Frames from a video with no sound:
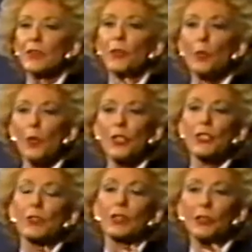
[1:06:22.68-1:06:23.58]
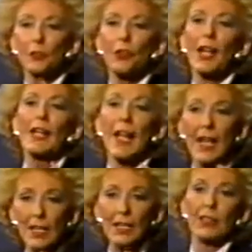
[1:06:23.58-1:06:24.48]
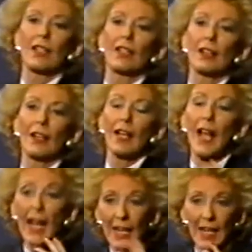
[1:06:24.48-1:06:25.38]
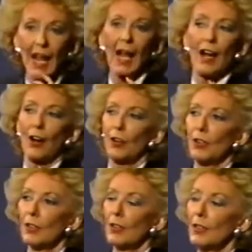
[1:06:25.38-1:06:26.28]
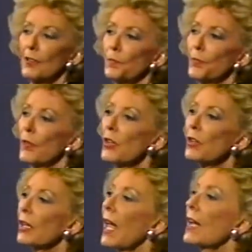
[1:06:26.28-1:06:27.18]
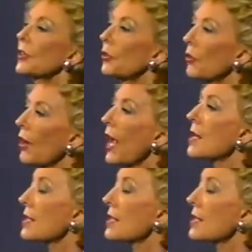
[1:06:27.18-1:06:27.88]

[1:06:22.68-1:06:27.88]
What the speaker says: from which you can create anything anyhow. You can't create